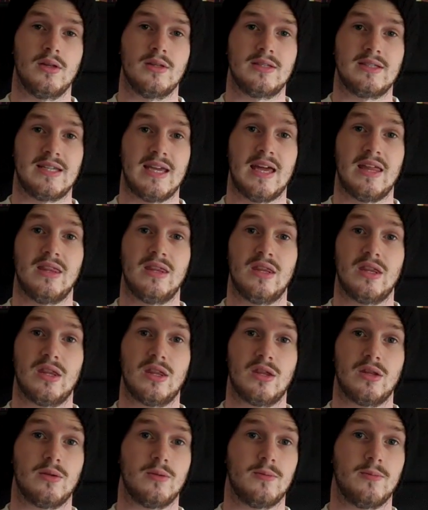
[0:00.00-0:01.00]
10th,
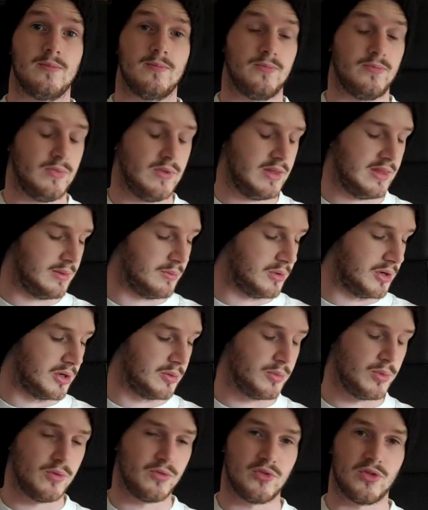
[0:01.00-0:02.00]
then we're going to
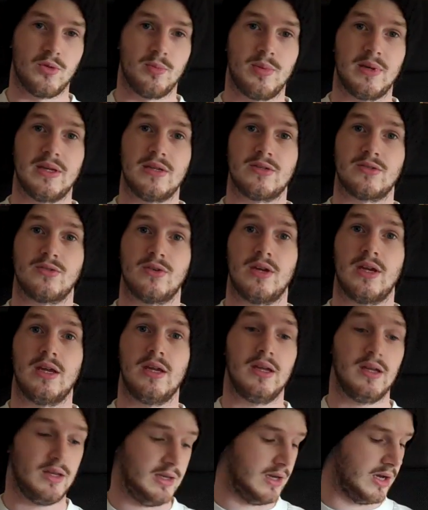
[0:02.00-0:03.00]
move to the B
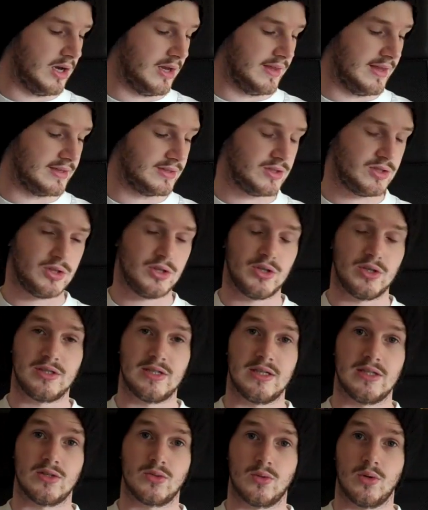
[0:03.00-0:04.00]
string, and that's
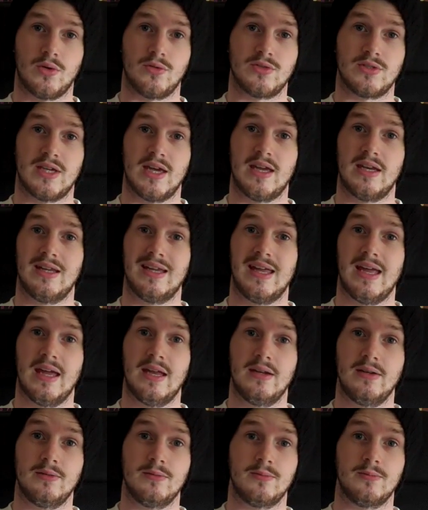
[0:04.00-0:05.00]
13, 12, 10
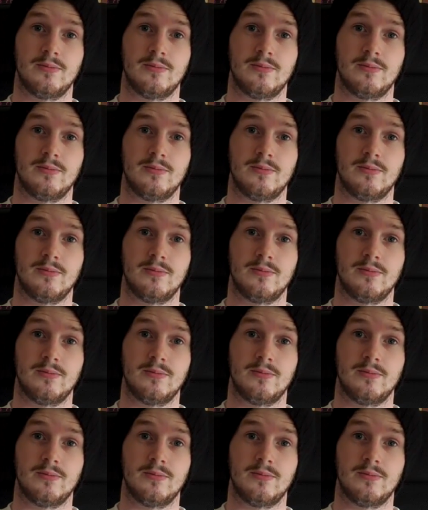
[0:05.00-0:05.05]
again,